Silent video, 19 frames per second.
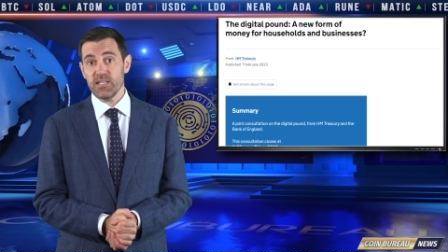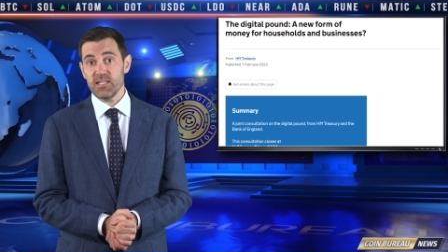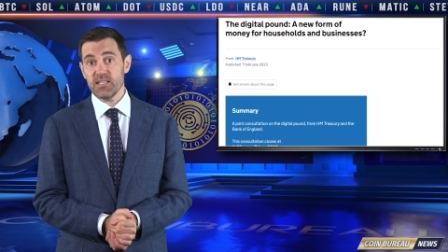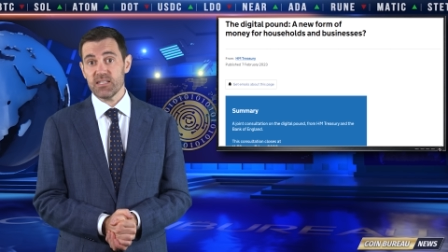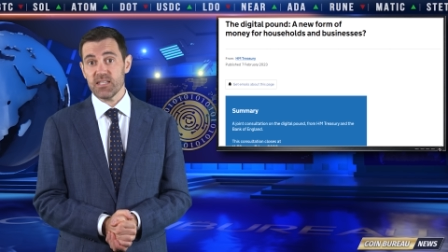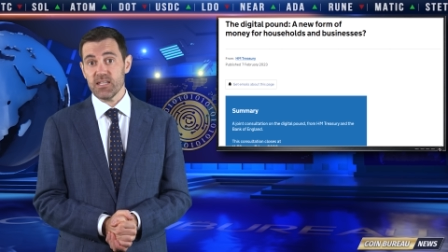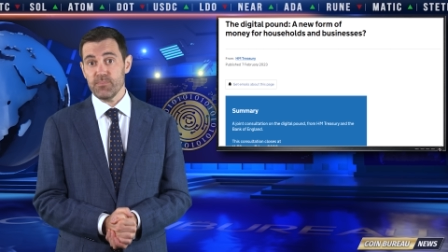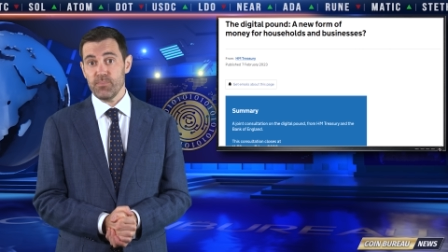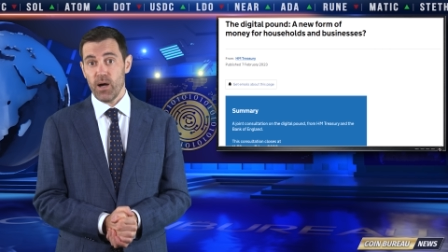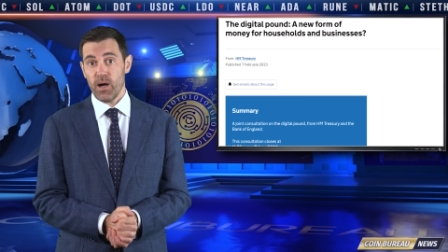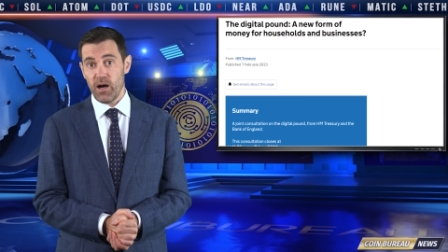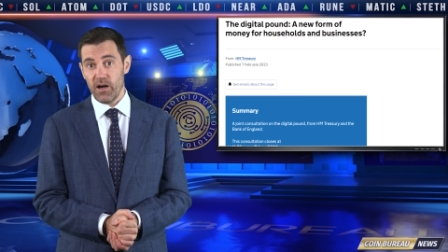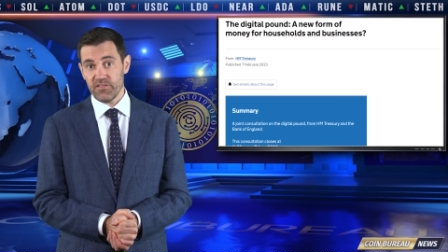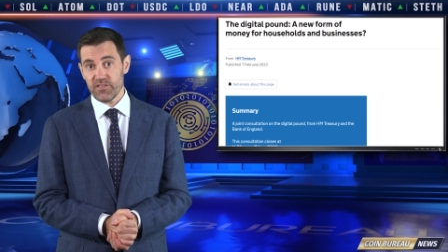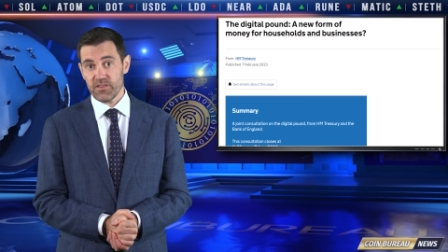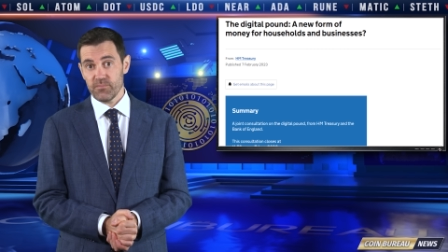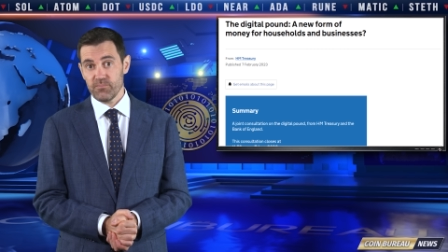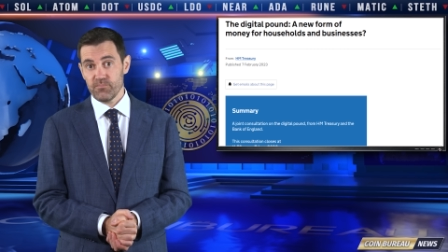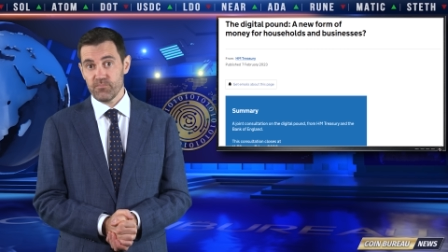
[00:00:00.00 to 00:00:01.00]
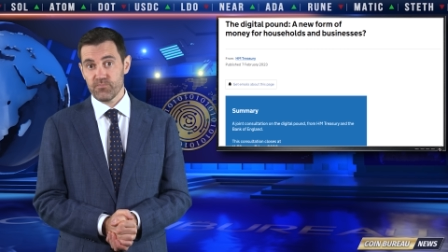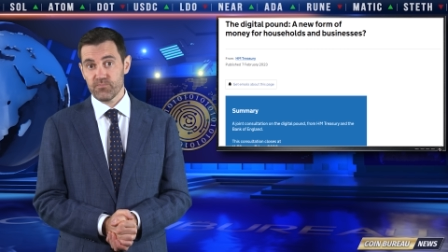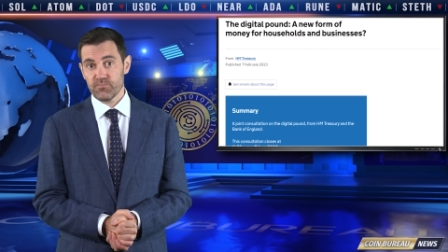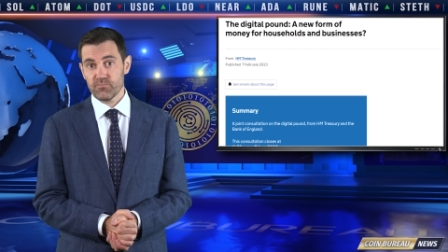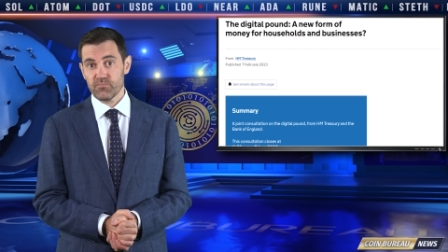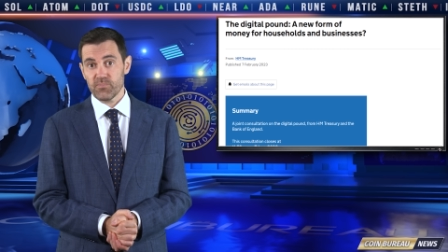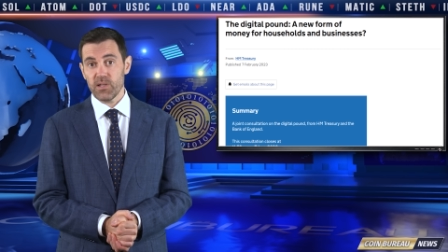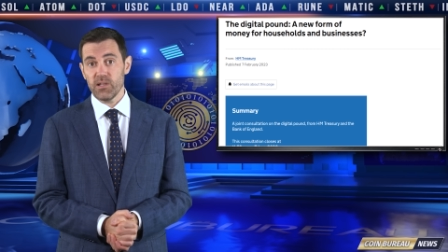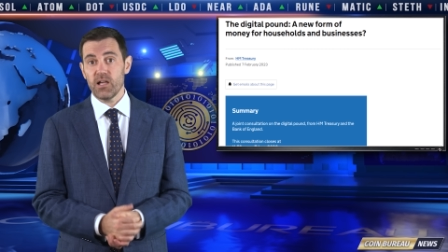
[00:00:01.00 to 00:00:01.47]
D C path.
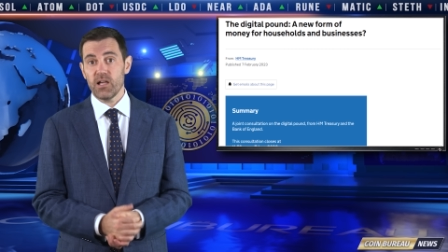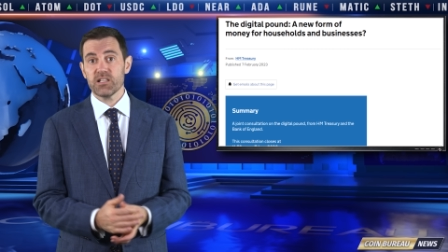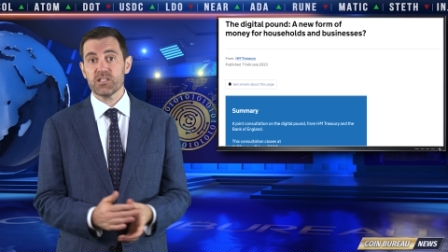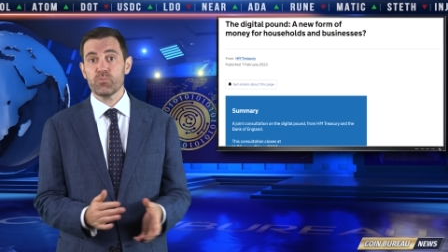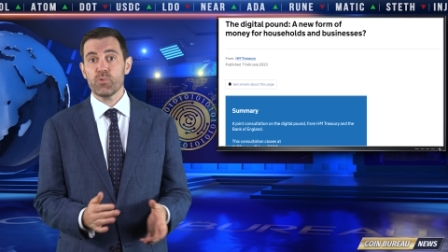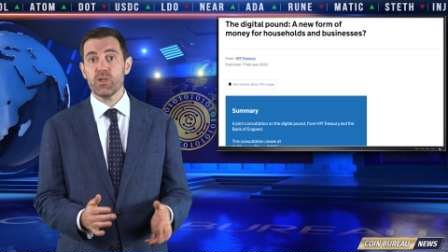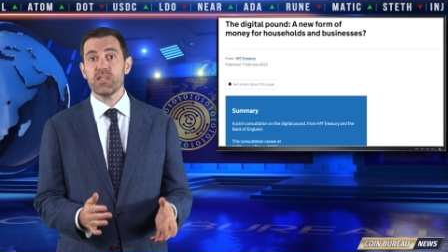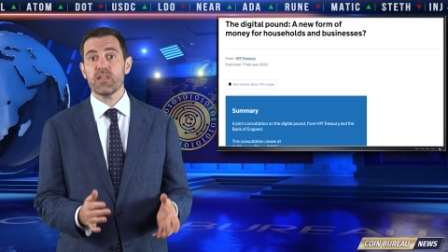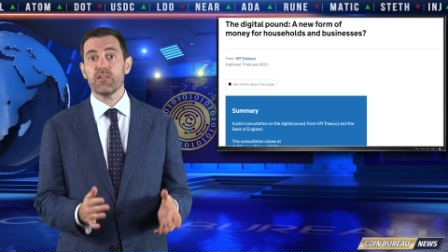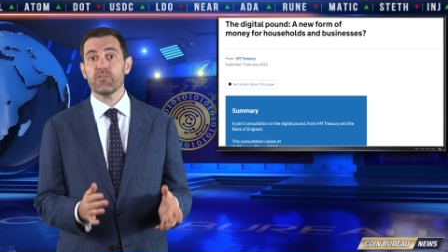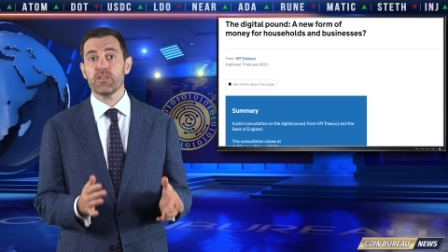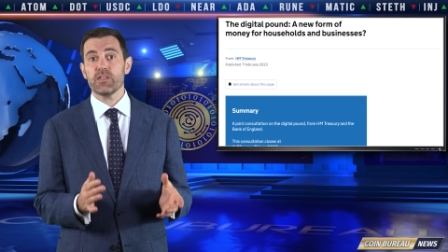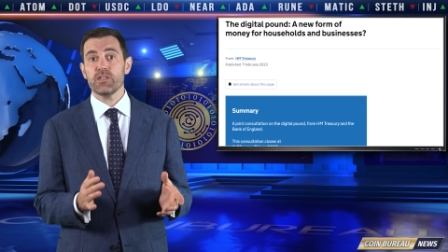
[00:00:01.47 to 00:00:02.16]
Last week,